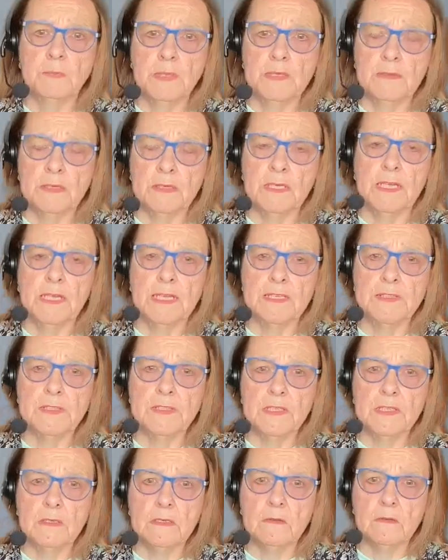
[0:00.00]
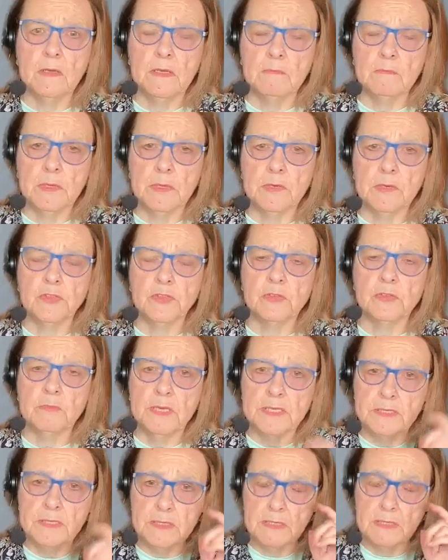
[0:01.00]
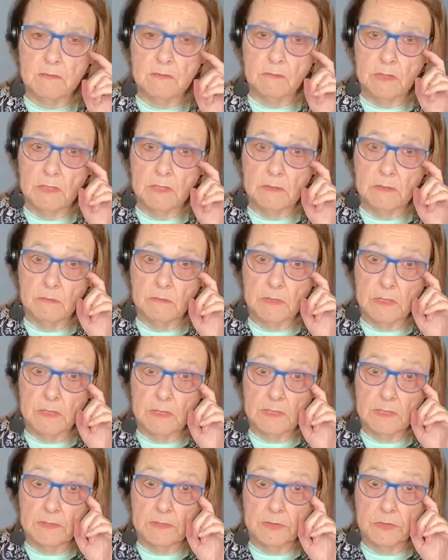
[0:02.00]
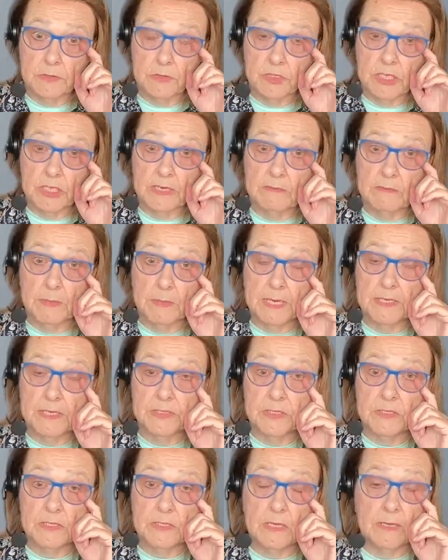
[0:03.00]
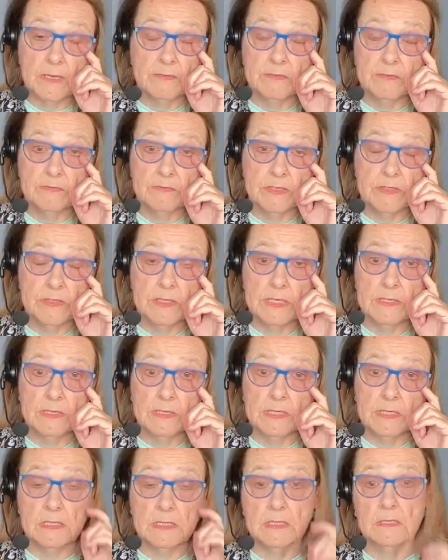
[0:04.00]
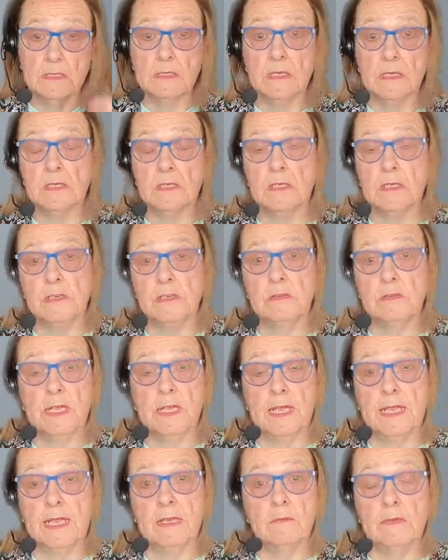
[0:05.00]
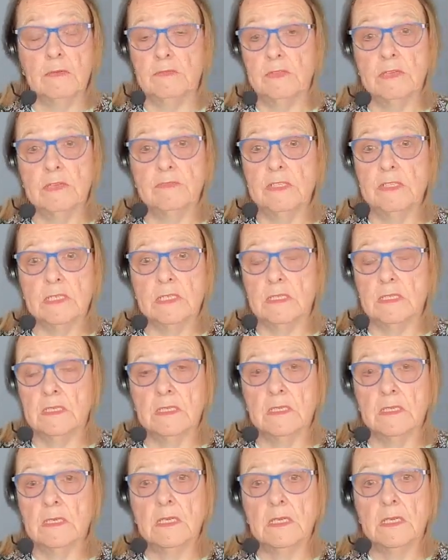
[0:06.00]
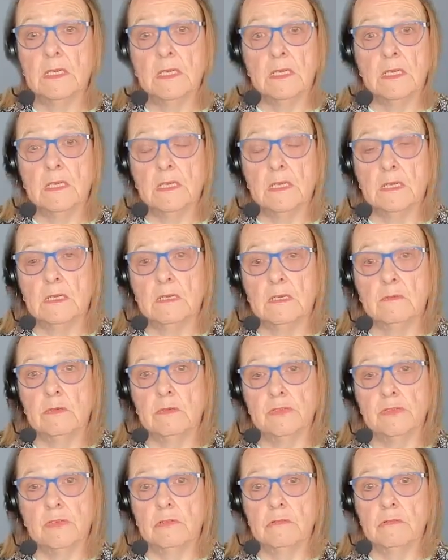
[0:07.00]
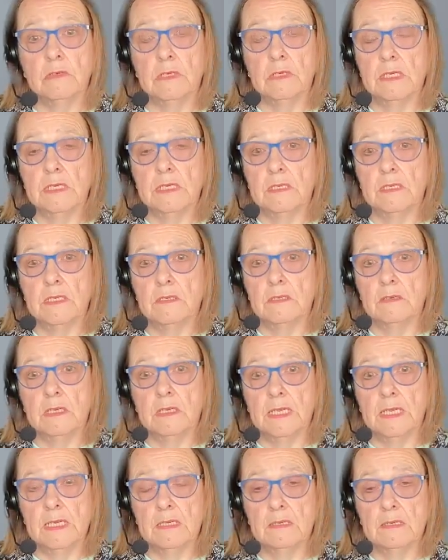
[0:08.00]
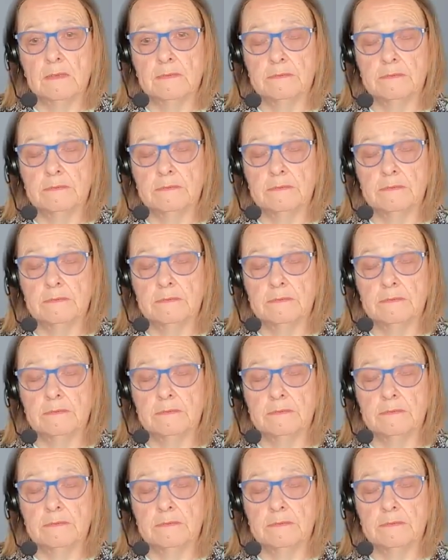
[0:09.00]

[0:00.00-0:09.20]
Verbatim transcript: been the case in, in Belgium, hasn't it, with with Duchenne patients. I've never seen that in the in yeah. the UK. We've never done a, okay. a withdrawal in the UK.